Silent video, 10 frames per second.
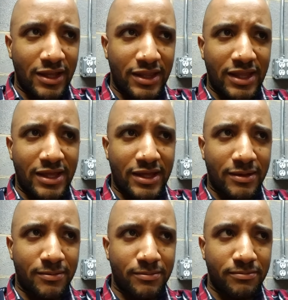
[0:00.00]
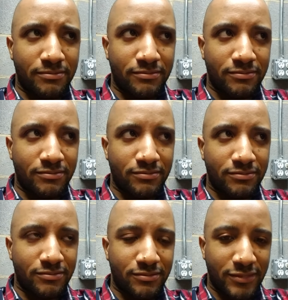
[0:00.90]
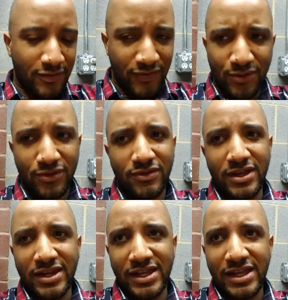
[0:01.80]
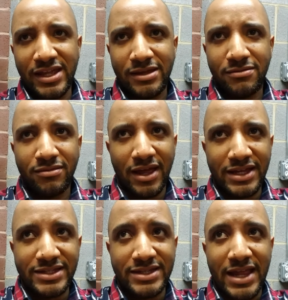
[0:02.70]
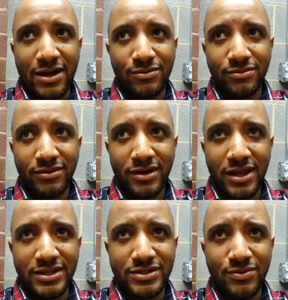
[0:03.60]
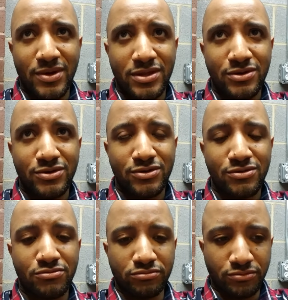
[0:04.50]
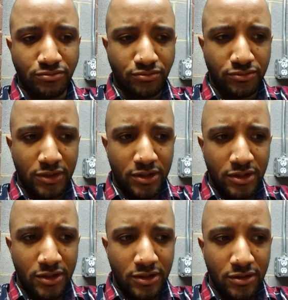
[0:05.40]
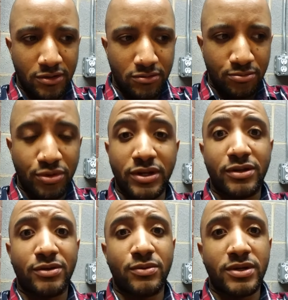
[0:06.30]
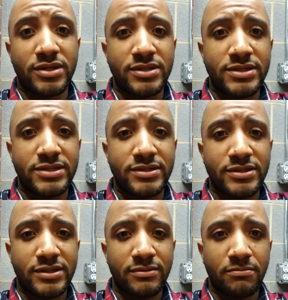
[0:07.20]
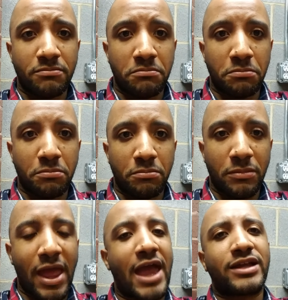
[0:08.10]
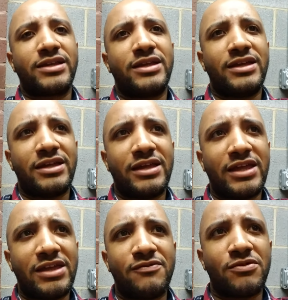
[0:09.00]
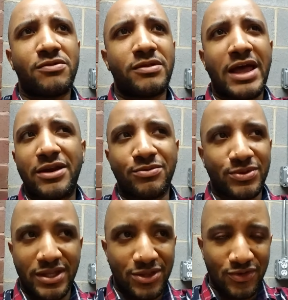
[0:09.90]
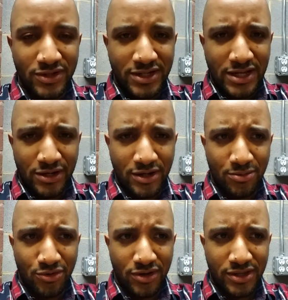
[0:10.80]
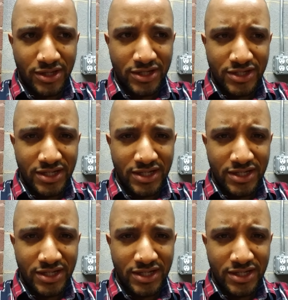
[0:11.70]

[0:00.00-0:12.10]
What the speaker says: the if there was any, I guess, doubt as to whether Pudding was acting evil, I don't think there's any doubt anymore. I think